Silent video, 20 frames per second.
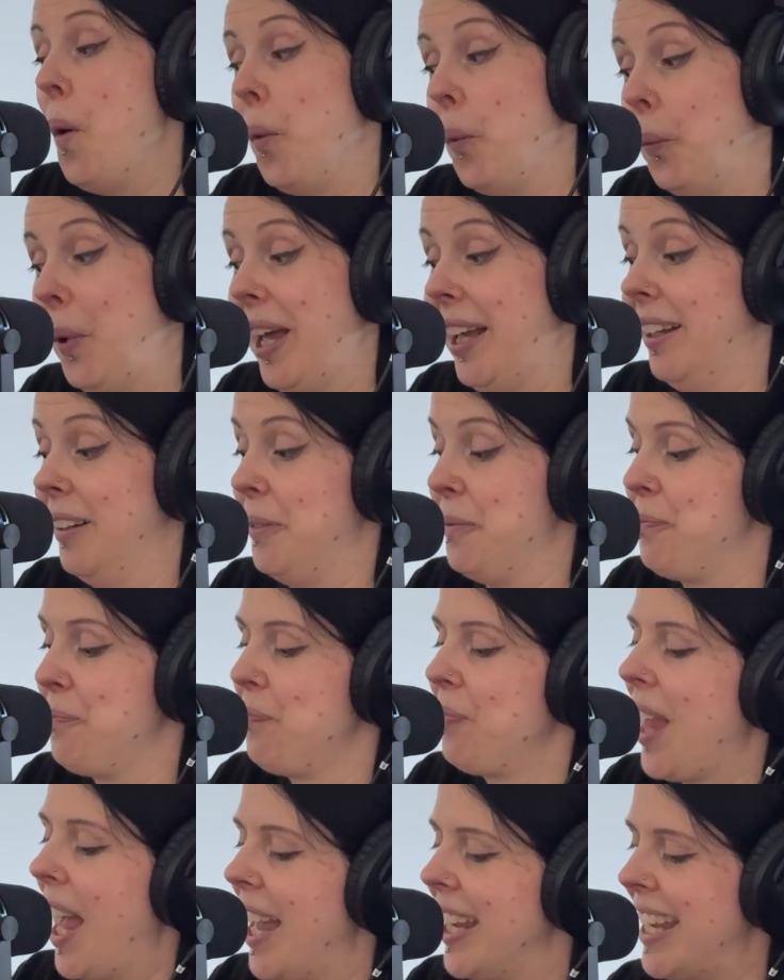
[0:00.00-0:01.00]
Well,
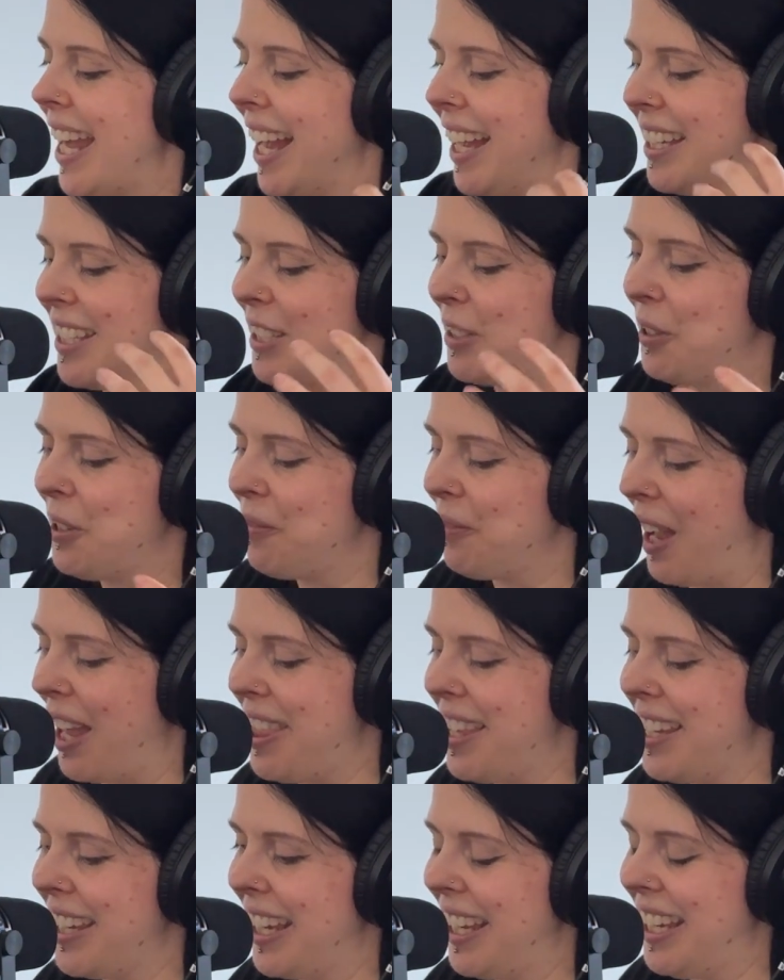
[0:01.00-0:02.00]
yeah, it's sort of, I
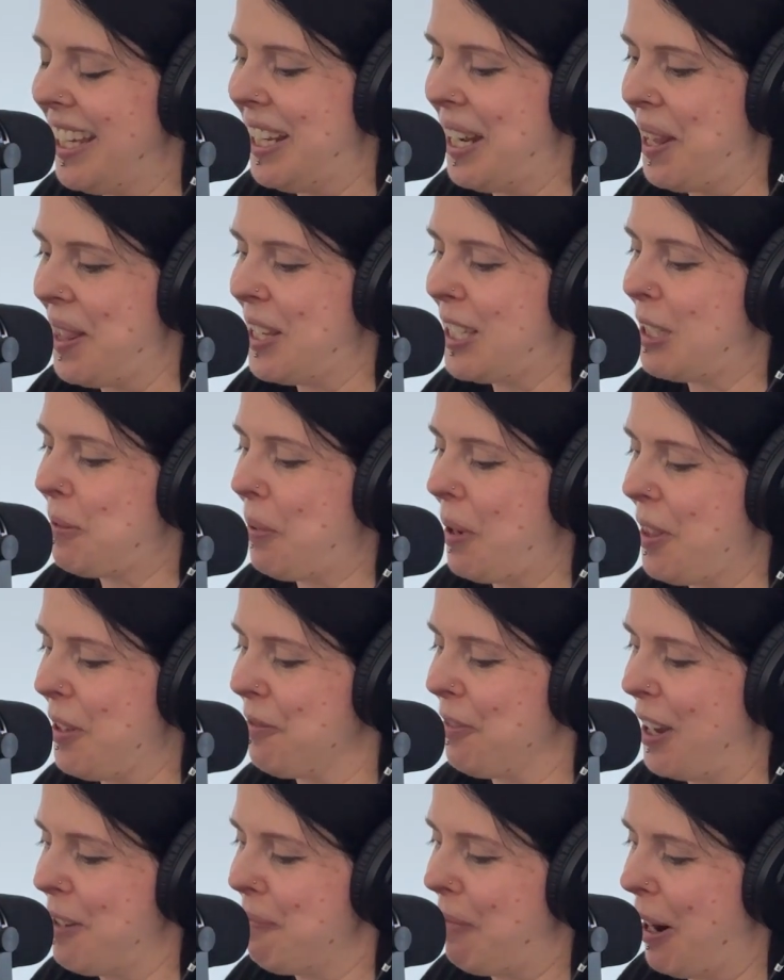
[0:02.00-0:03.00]
think, this is where the
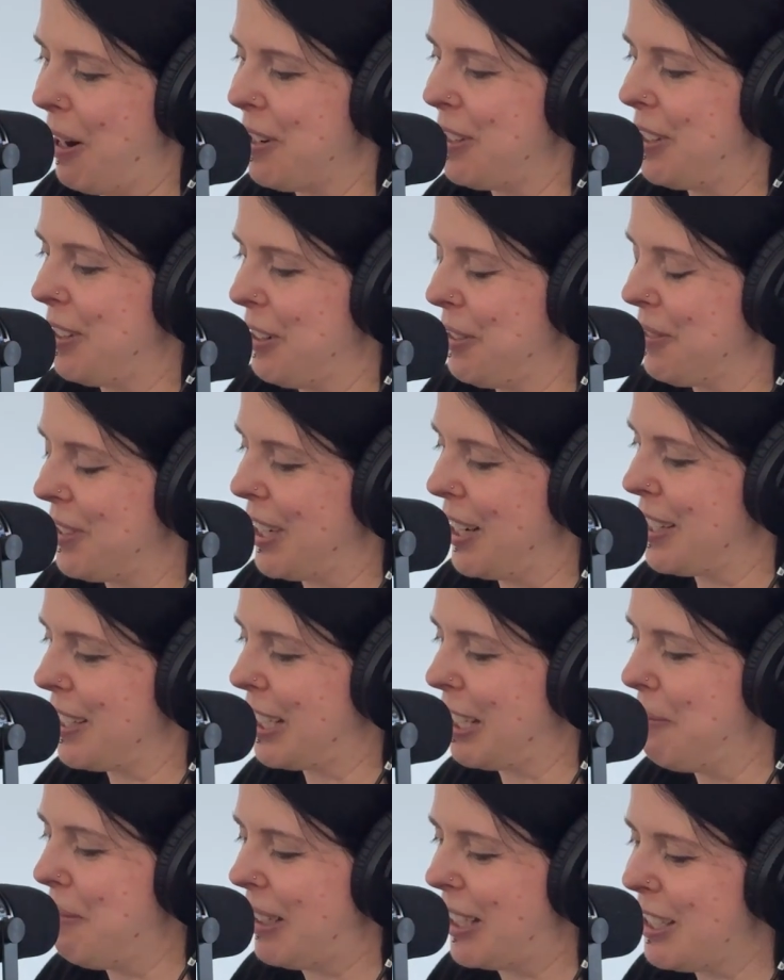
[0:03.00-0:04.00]
fun part sort of starts to
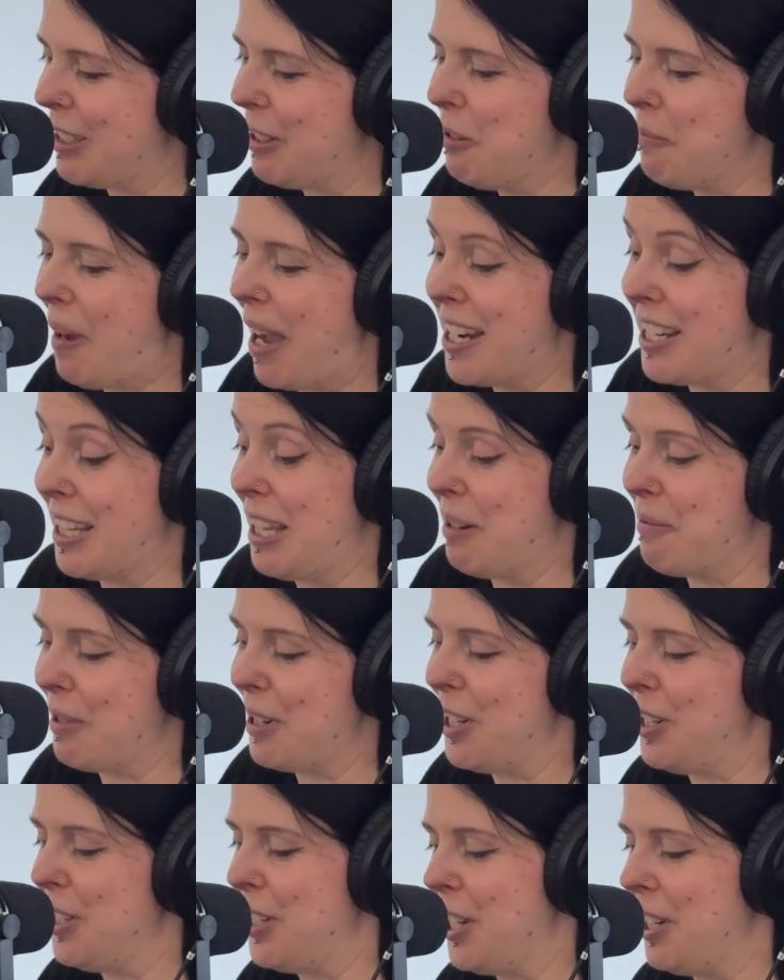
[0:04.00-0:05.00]
come in, because you imagine that what
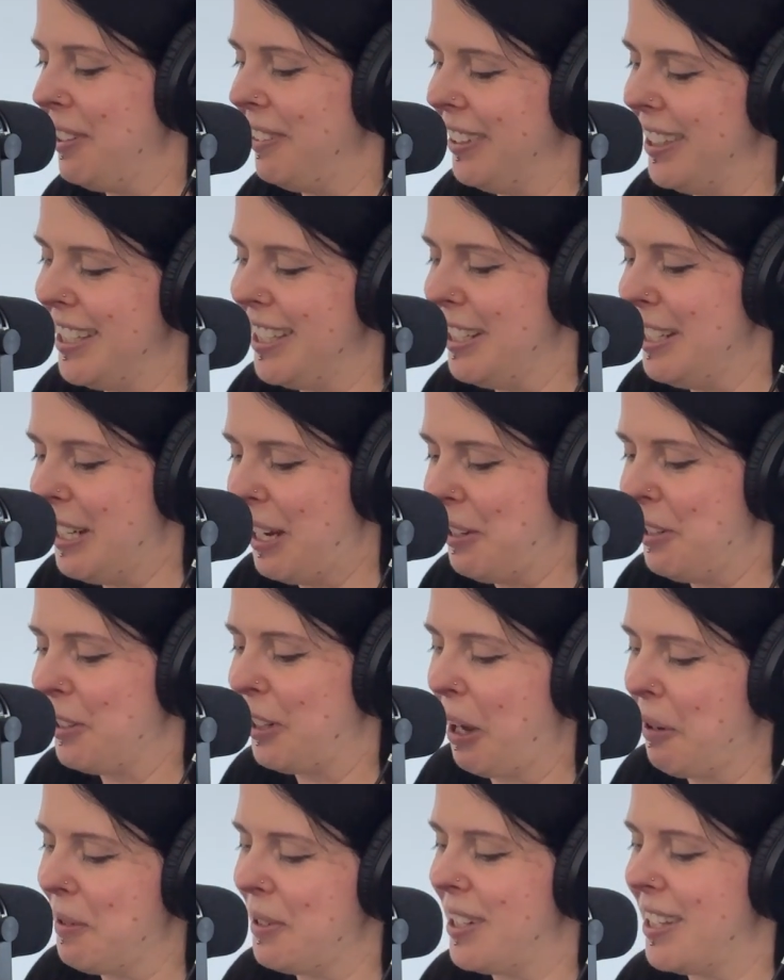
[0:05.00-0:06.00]
you do is, you
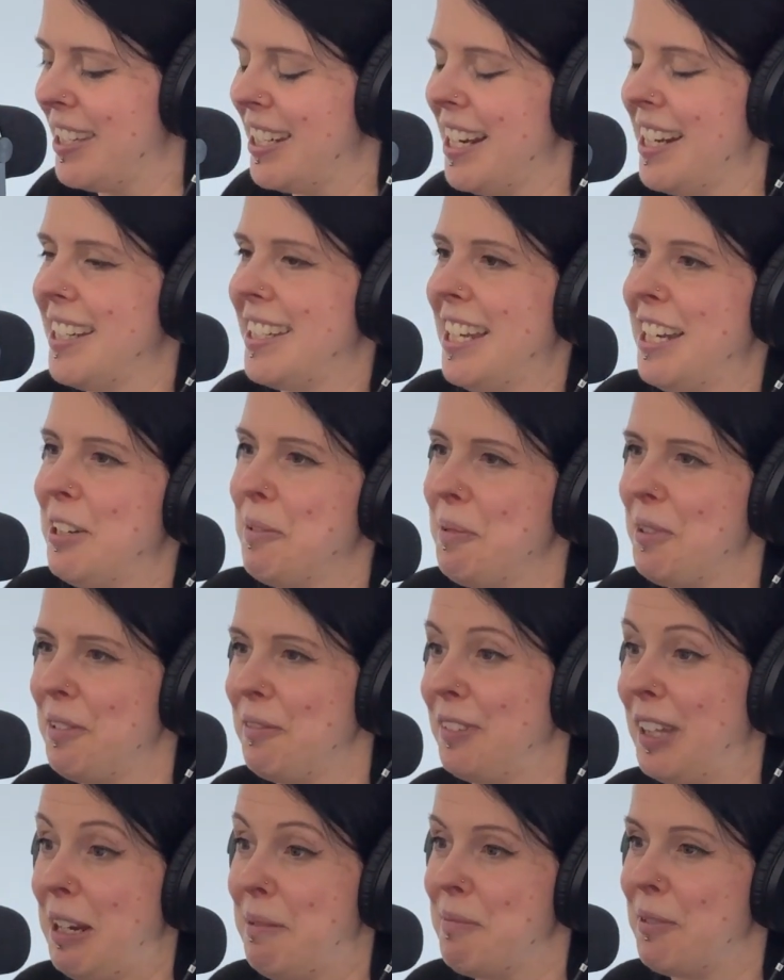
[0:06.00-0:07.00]
go into the data center with a
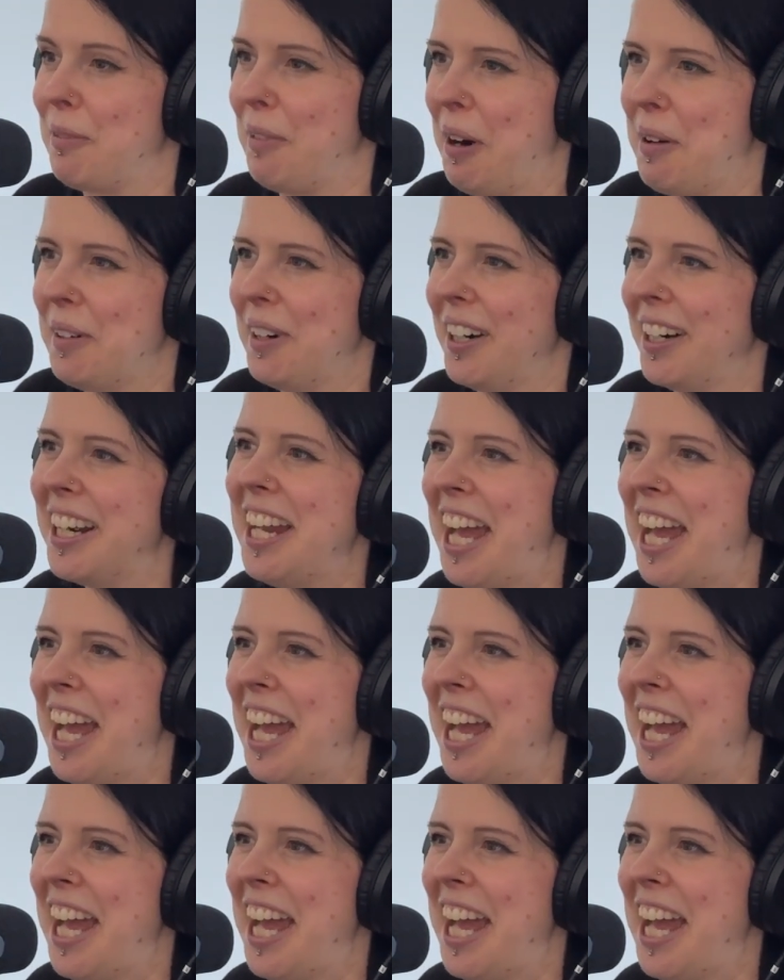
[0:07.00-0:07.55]
flamethrower.